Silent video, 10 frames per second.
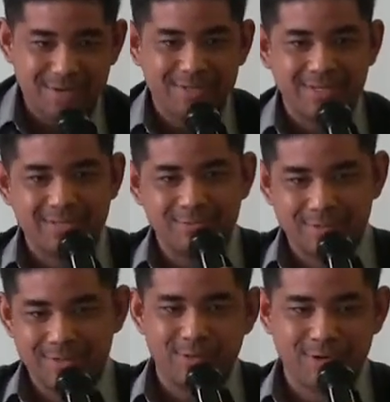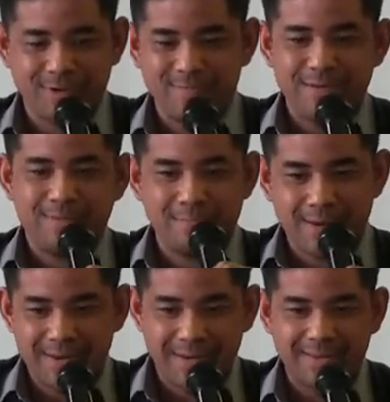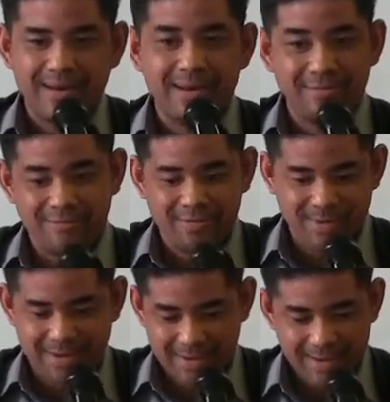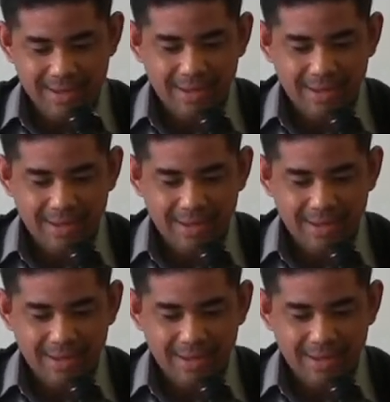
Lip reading: because he's always talking about the money and the love for money.